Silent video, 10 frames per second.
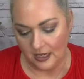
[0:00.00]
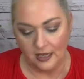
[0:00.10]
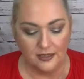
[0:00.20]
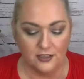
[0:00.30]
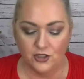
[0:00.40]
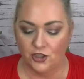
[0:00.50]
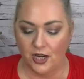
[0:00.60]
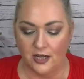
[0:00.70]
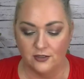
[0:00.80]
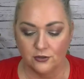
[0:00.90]
And these
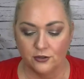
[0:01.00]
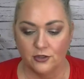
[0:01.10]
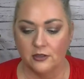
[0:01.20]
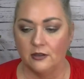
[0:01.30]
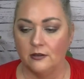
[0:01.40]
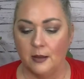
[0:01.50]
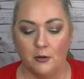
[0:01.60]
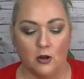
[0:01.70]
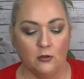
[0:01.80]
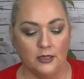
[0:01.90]
shades are just, I'm
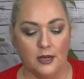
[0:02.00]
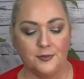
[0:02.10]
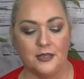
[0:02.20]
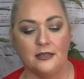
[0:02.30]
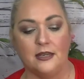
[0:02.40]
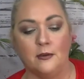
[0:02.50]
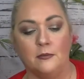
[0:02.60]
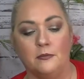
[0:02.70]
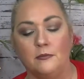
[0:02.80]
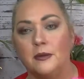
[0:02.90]
going to hold it upside
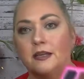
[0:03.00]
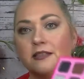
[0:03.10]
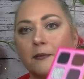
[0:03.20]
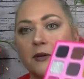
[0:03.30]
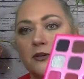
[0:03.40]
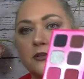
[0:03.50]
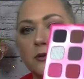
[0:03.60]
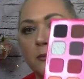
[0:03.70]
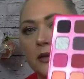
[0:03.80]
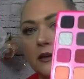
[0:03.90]
down because that mirror is
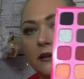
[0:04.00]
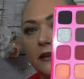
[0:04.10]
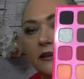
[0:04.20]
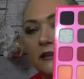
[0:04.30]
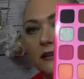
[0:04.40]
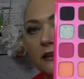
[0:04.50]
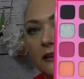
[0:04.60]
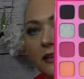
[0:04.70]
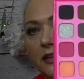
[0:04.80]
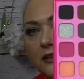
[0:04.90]
so big.
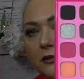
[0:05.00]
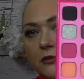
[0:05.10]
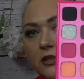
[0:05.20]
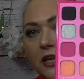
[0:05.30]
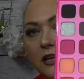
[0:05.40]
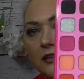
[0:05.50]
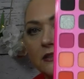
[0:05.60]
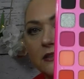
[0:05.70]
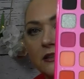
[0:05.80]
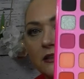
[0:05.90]
Look at those
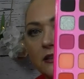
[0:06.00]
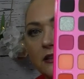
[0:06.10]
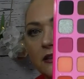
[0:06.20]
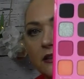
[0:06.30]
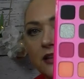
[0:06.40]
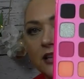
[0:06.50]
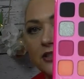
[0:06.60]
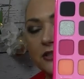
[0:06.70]
shades. That is